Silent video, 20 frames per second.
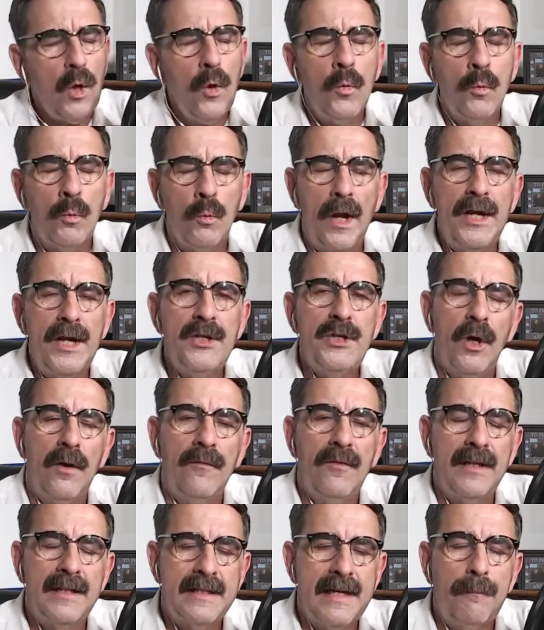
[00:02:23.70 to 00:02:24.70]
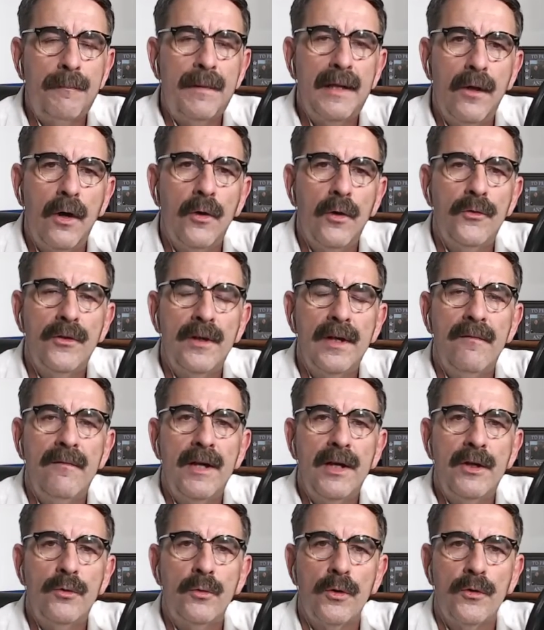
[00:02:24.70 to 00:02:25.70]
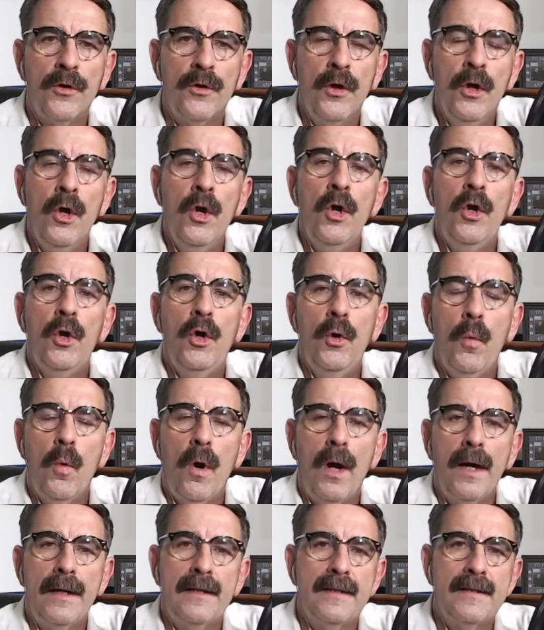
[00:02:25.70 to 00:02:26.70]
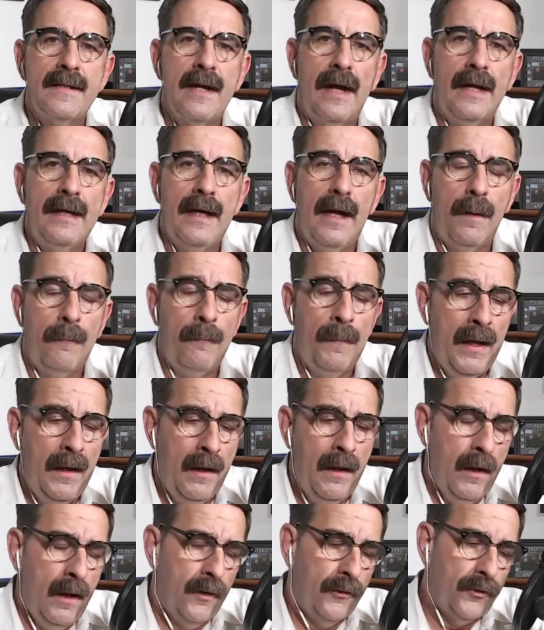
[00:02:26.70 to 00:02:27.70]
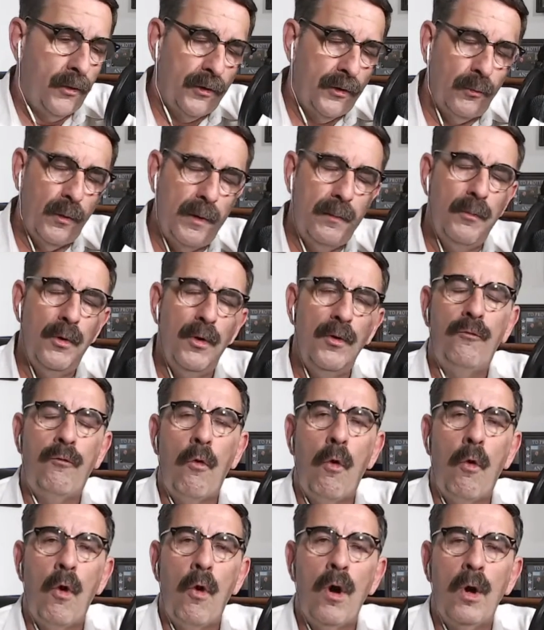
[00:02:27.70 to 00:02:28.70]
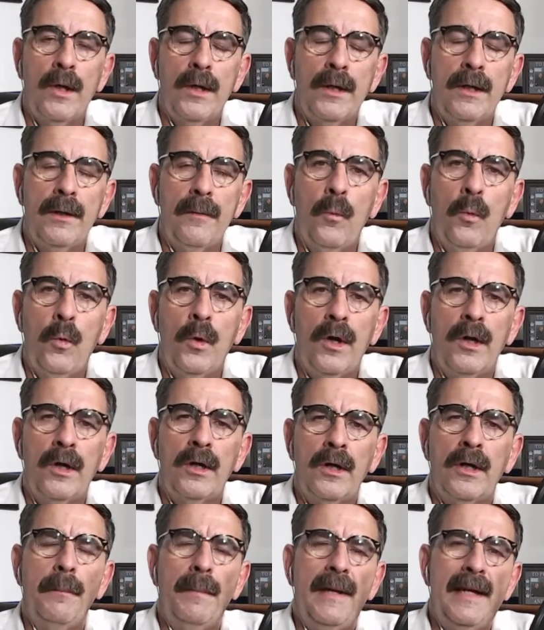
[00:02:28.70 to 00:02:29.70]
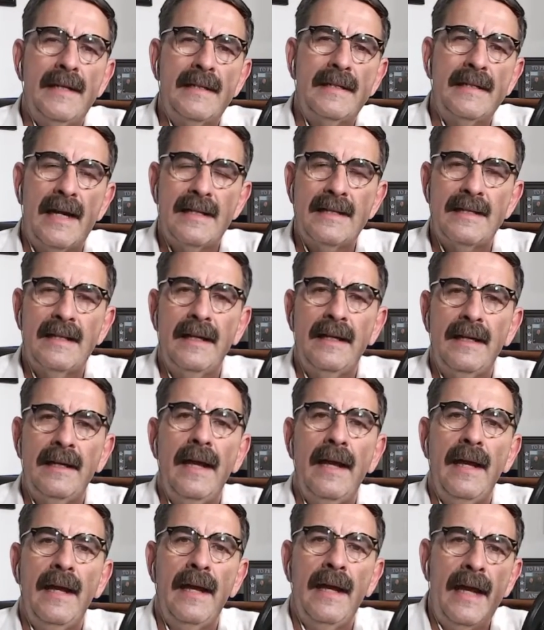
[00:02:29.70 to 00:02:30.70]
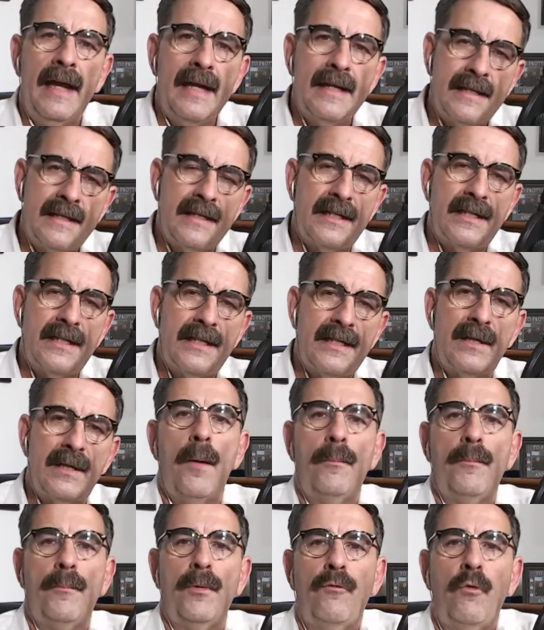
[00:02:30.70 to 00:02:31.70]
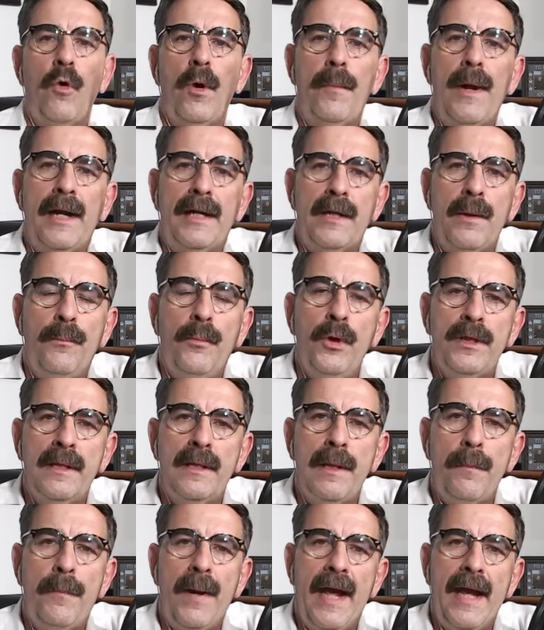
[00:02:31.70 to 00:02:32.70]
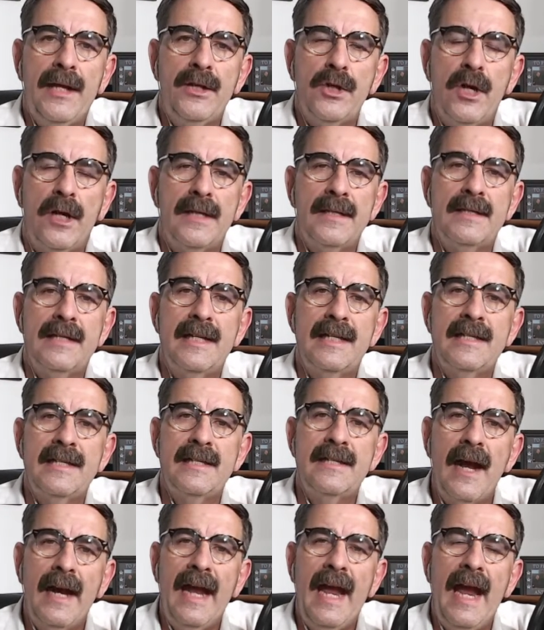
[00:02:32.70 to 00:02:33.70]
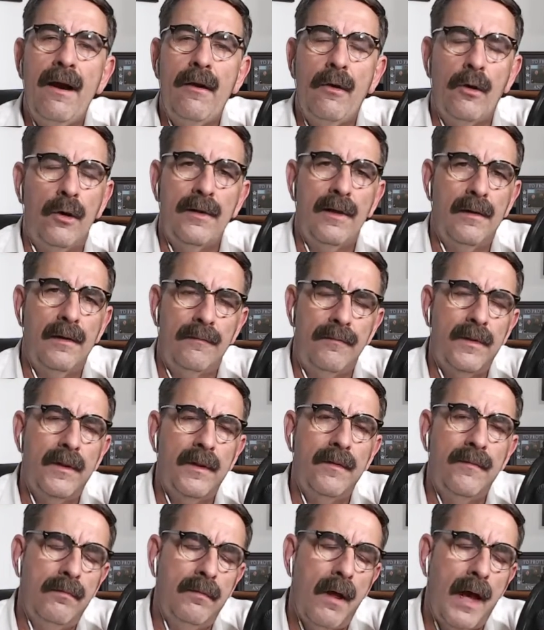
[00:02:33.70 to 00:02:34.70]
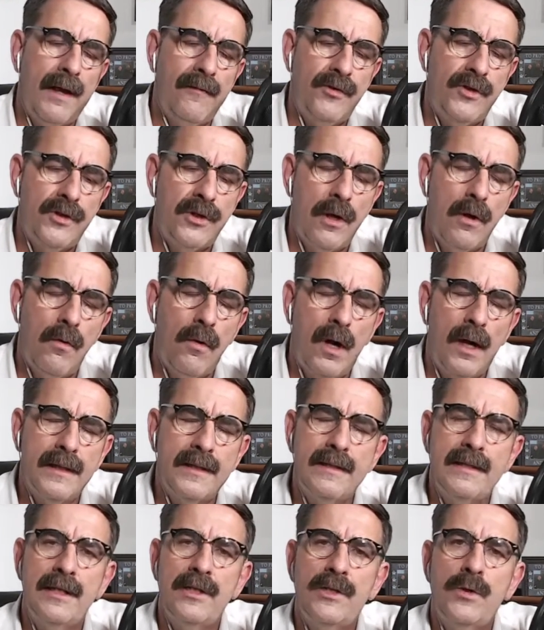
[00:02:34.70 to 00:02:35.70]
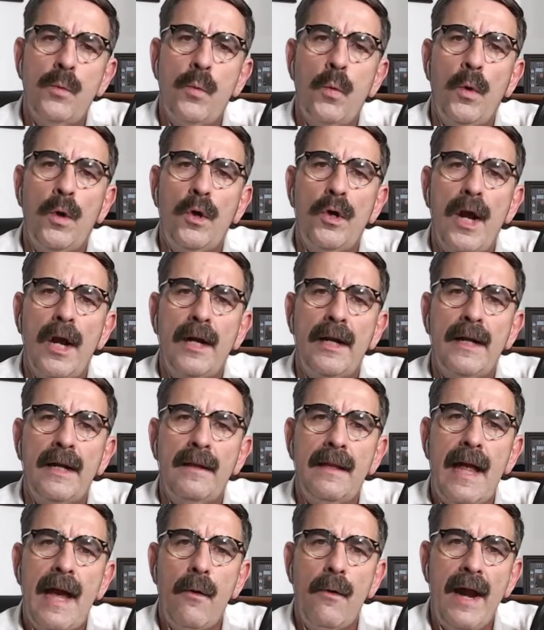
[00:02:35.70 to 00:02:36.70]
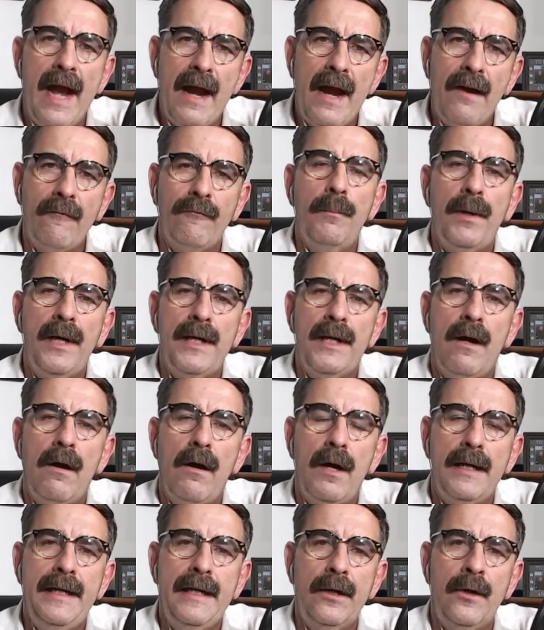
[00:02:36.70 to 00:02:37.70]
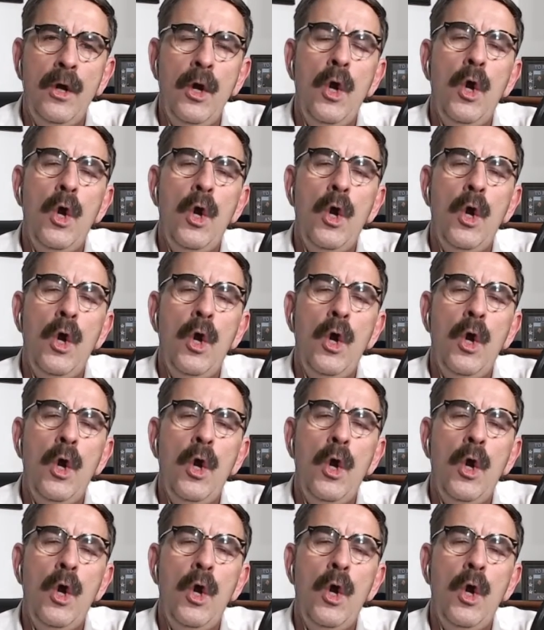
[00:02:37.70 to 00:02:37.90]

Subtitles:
ratio of accepting those individuals who want to sign up. So as we move forward, we're going to be discussing, is this the proper format to put the page on, since not, or the live show on, since we're not going to allow everybody on here.